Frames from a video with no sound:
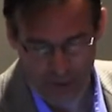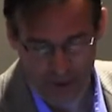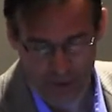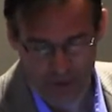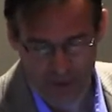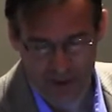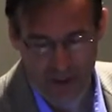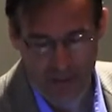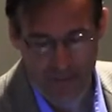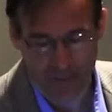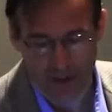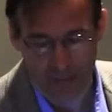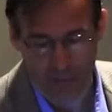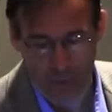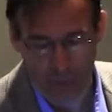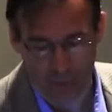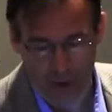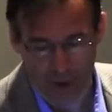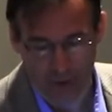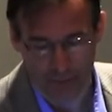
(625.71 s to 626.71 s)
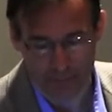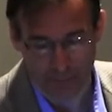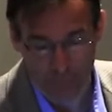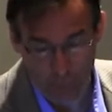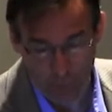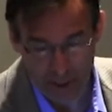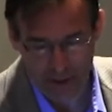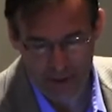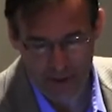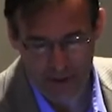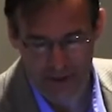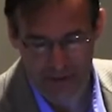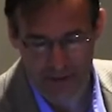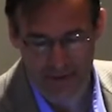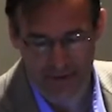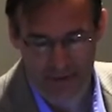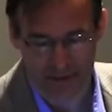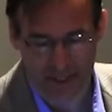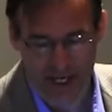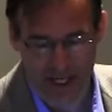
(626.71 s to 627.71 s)
which I mean windows in
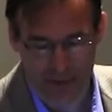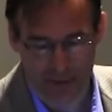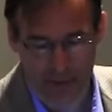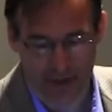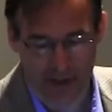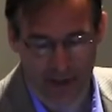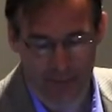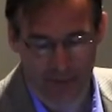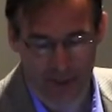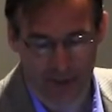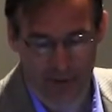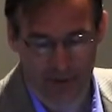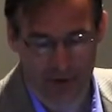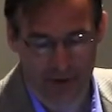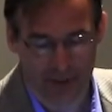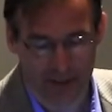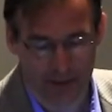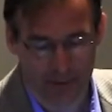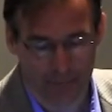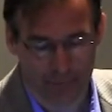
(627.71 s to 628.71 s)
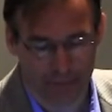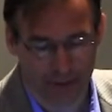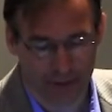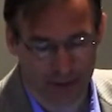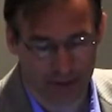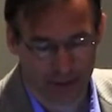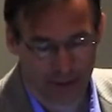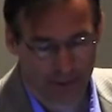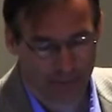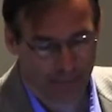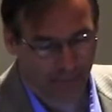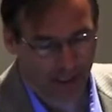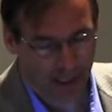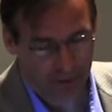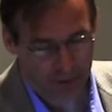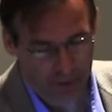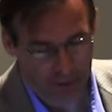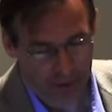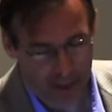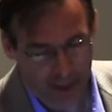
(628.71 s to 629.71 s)
the seismogram that we're trying to fit,
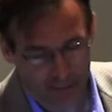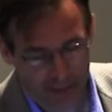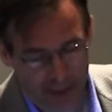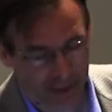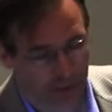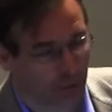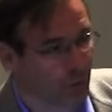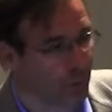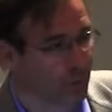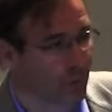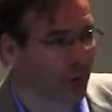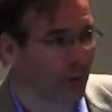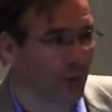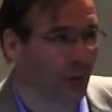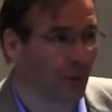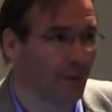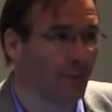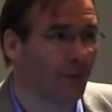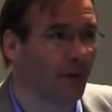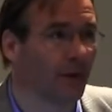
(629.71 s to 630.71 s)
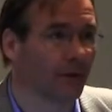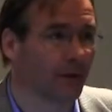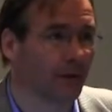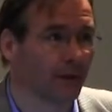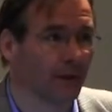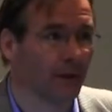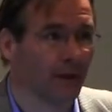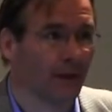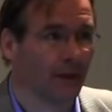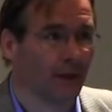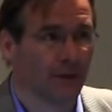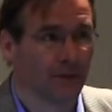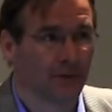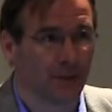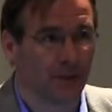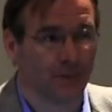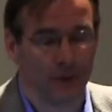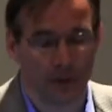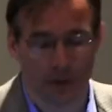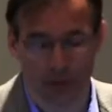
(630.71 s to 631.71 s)
using about 2.3 million
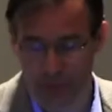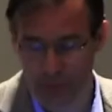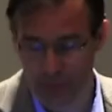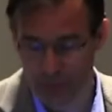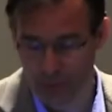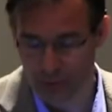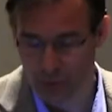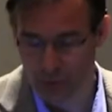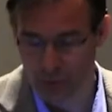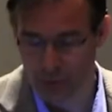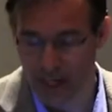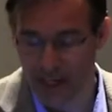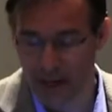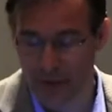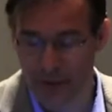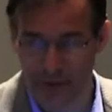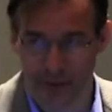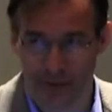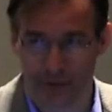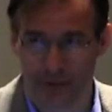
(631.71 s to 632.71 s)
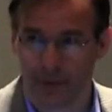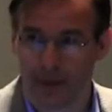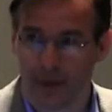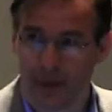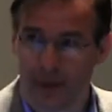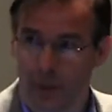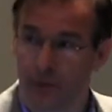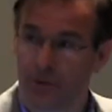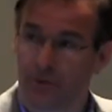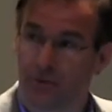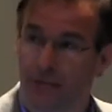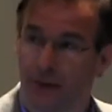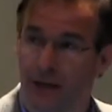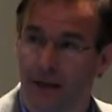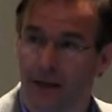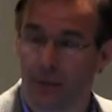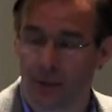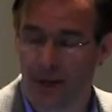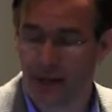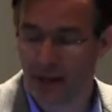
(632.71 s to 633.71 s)
CPU core hours, which, by
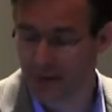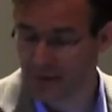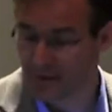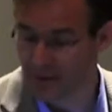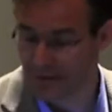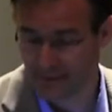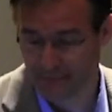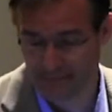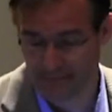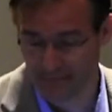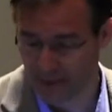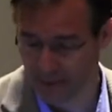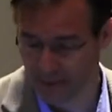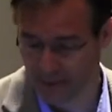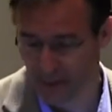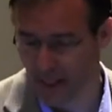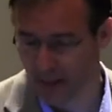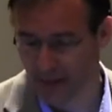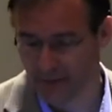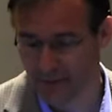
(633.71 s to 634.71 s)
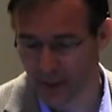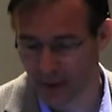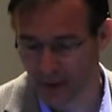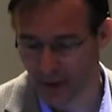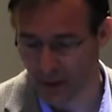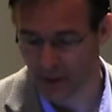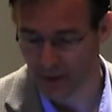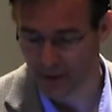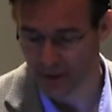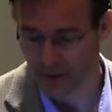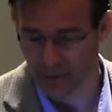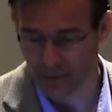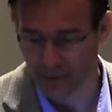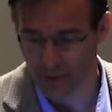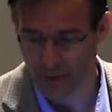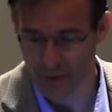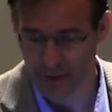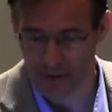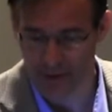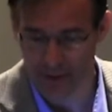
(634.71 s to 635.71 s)
the way, is not a very large number
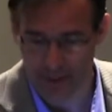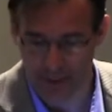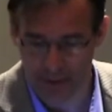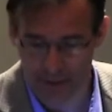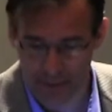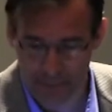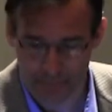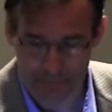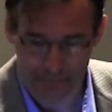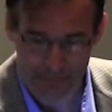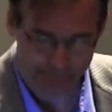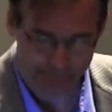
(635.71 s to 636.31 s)
these days.